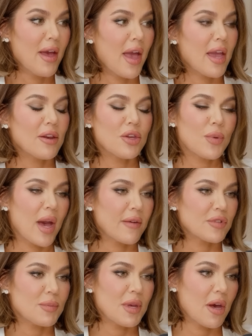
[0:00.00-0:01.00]
And you have
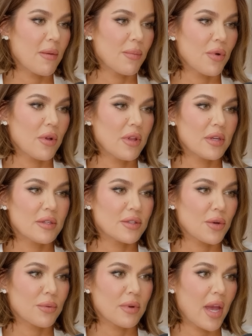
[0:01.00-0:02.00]
to be humble, and it's
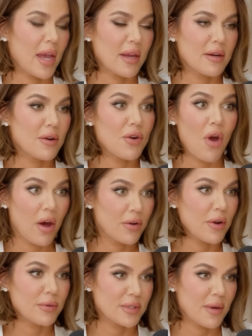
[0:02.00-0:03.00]
okay to not
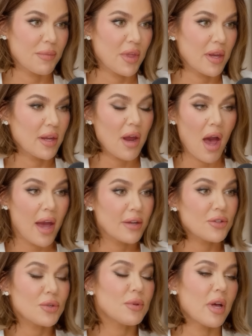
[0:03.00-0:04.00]
know something. And I
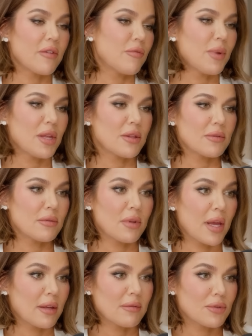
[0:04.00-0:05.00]
do love being
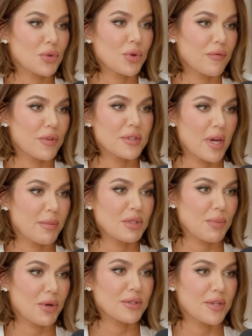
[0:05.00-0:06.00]
sort of the
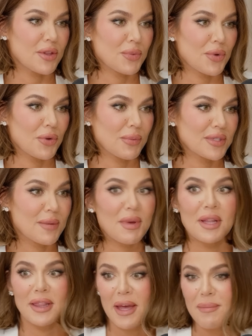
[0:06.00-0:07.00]
dumbest person in the room, because I'm
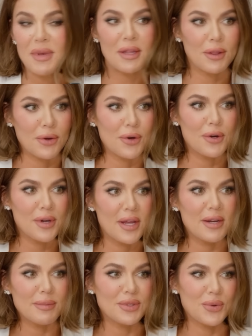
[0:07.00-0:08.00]
like, let me learn
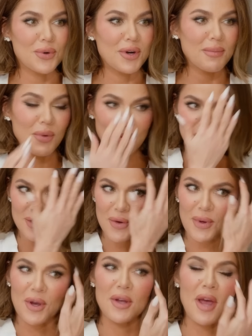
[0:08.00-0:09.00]
and absorb what's
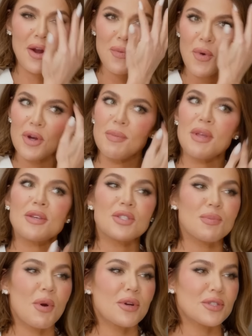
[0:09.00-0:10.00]
going on. I don't want to be the
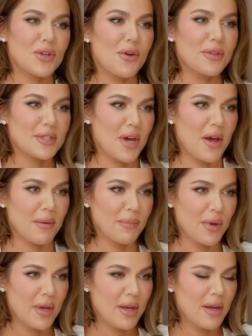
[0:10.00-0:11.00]
smartest all the time.
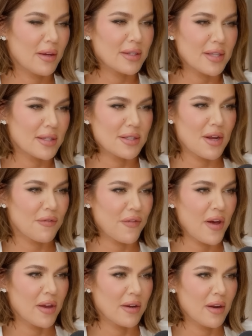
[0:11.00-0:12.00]
Yeah. Because that's not
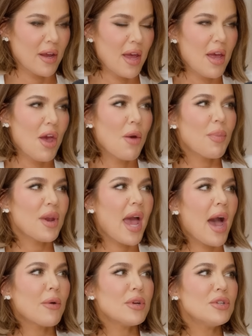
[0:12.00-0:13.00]
fun. But
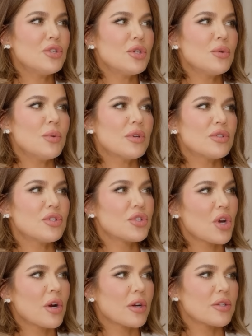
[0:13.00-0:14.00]
how did you
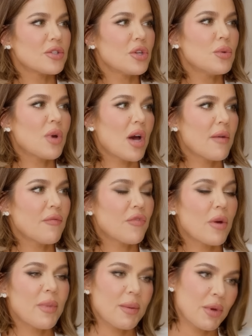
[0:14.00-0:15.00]
start? So you come
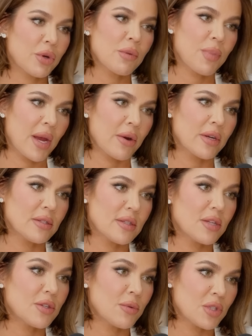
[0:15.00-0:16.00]
from immigrant parents
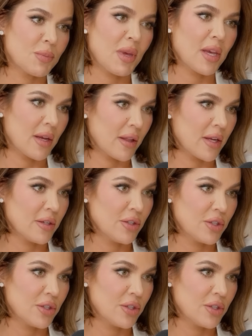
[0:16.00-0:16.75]
that don't speak English.